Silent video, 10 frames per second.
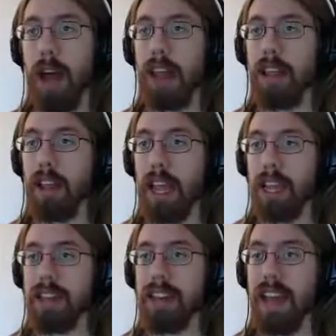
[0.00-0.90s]
I
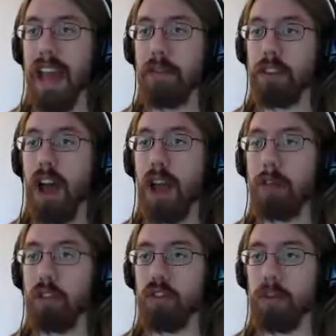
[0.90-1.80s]
didn't have
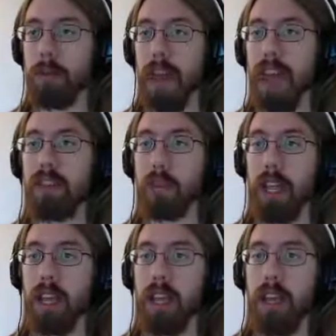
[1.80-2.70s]
time to stream last
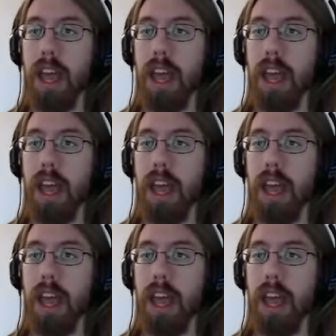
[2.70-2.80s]
week,